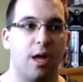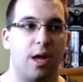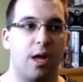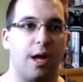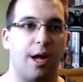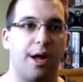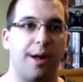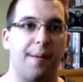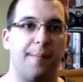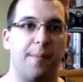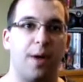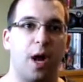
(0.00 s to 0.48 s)

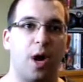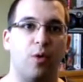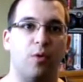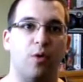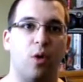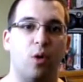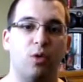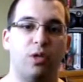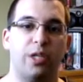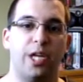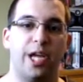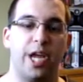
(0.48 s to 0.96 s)
Our
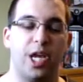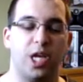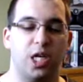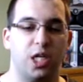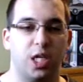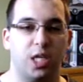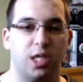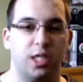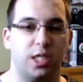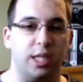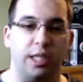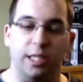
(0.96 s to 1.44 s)

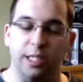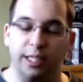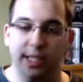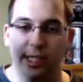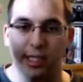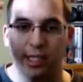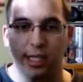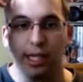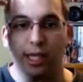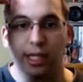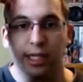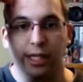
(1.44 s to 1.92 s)
rotation's
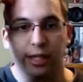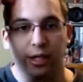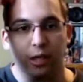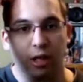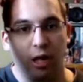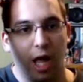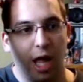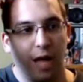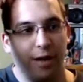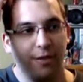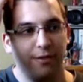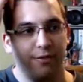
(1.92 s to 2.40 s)
just a little
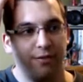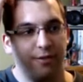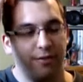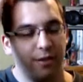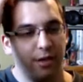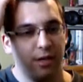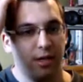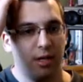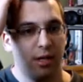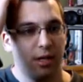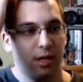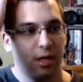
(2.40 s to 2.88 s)
off,
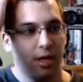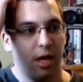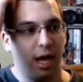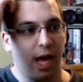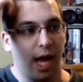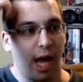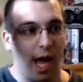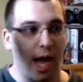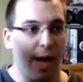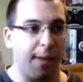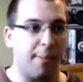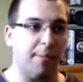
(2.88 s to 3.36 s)

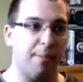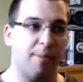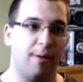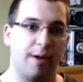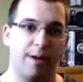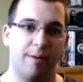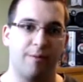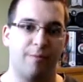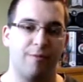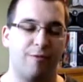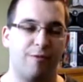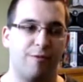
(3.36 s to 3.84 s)

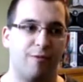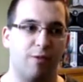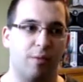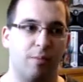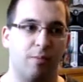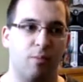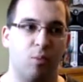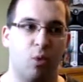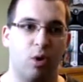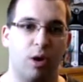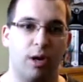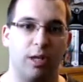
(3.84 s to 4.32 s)
but for
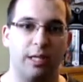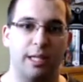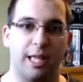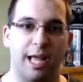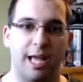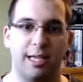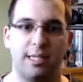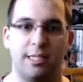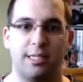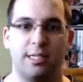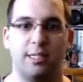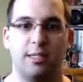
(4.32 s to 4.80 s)
more or
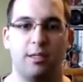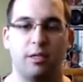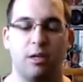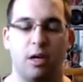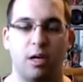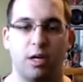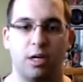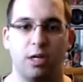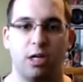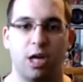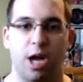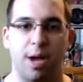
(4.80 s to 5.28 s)
less,
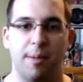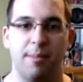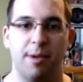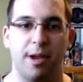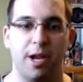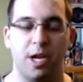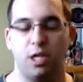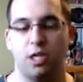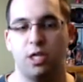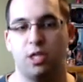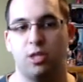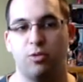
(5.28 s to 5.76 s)
our
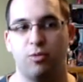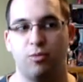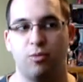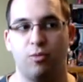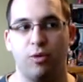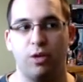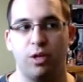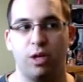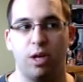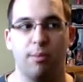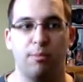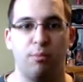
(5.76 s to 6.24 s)
domination's
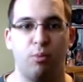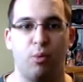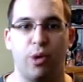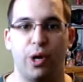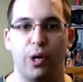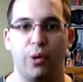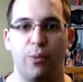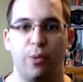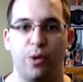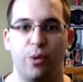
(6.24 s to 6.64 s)
really on point.